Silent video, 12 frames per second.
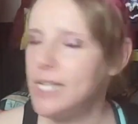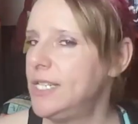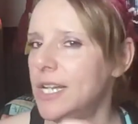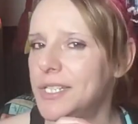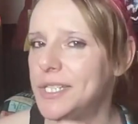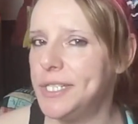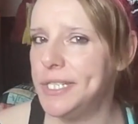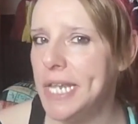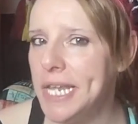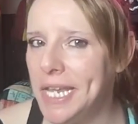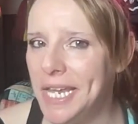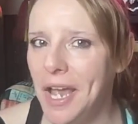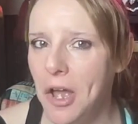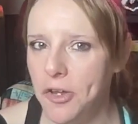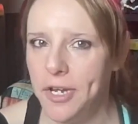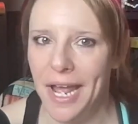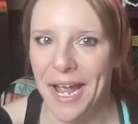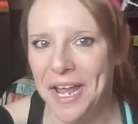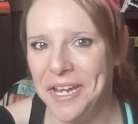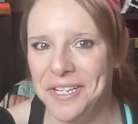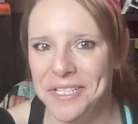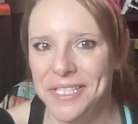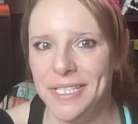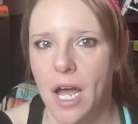done sneaky,
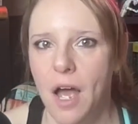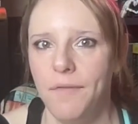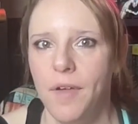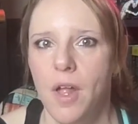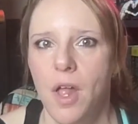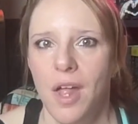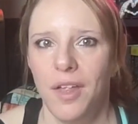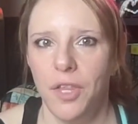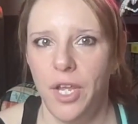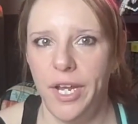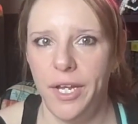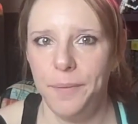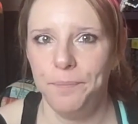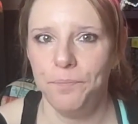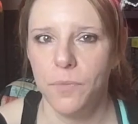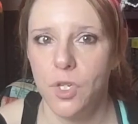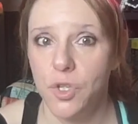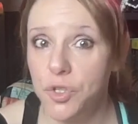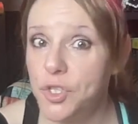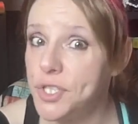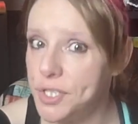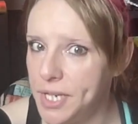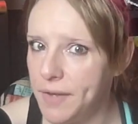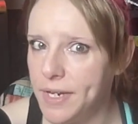underhanded stuff?
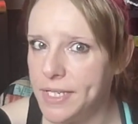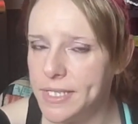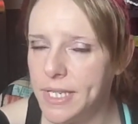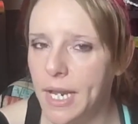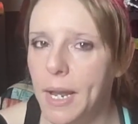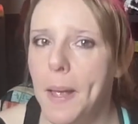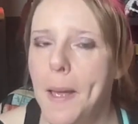Seriously.